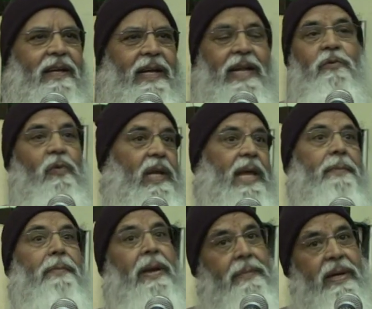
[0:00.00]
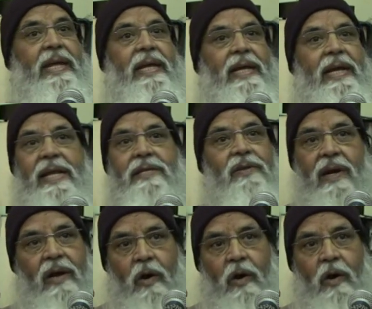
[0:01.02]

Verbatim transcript: It is only a memory, it is not